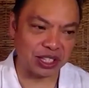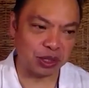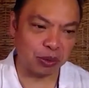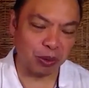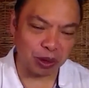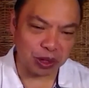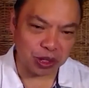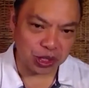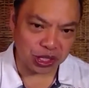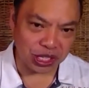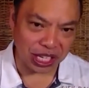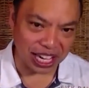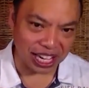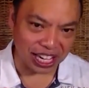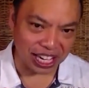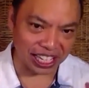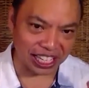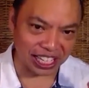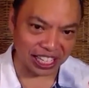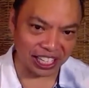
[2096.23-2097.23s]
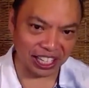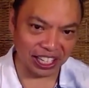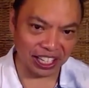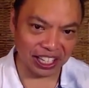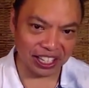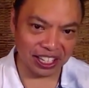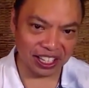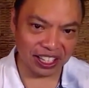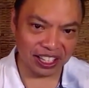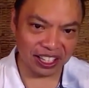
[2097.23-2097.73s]
So we're seeing,
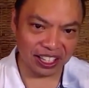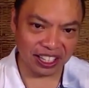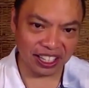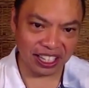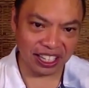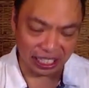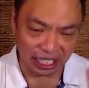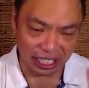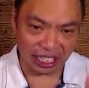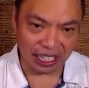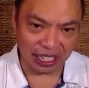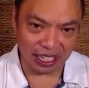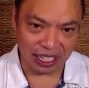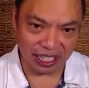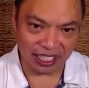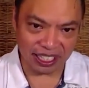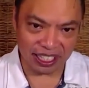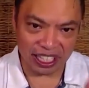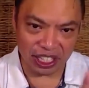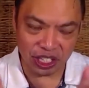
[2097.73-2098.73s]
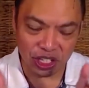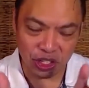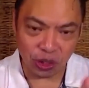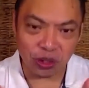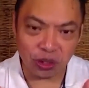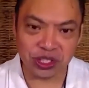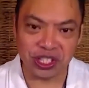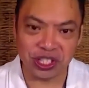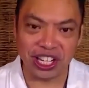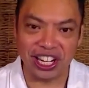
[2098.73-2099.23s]
and you're
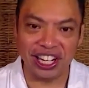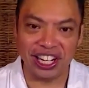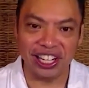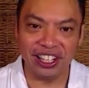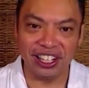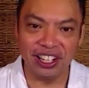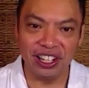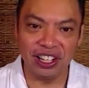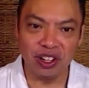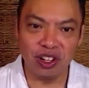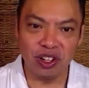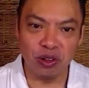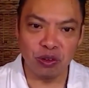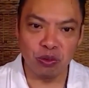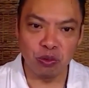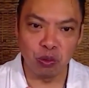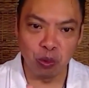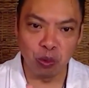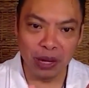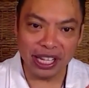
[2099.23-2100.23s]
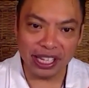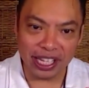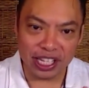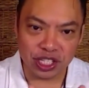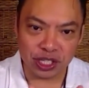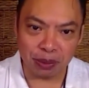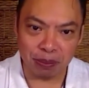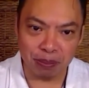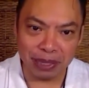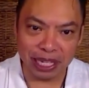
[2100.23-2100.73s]
seeing really
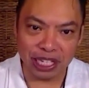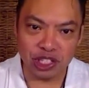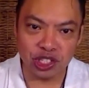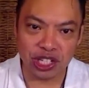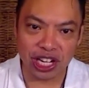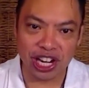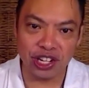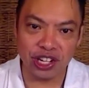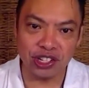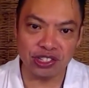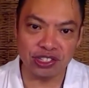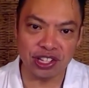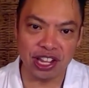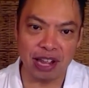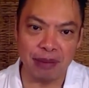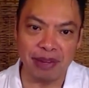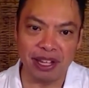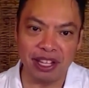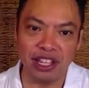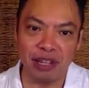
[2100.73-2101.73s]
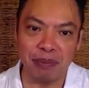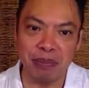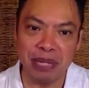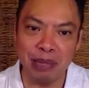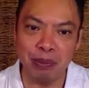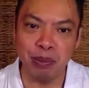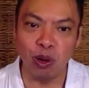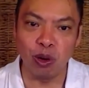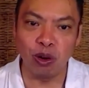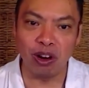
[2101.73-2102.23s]
some big changes coming, that
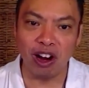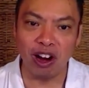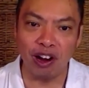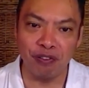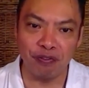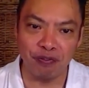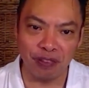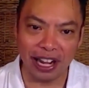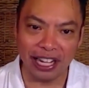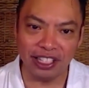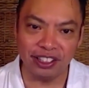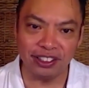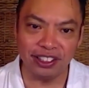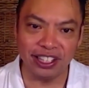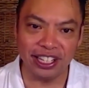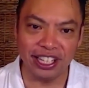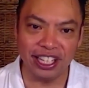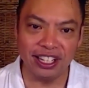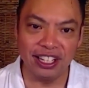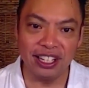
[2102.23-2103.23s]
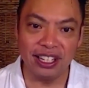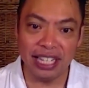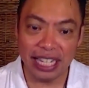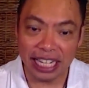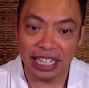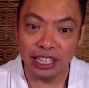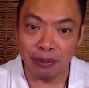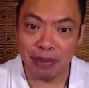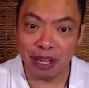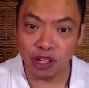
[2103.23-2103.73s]
people are finally
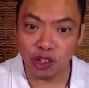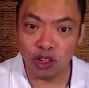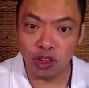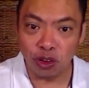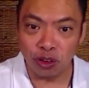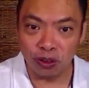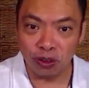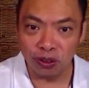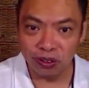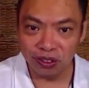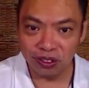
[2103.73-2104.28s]
in the medical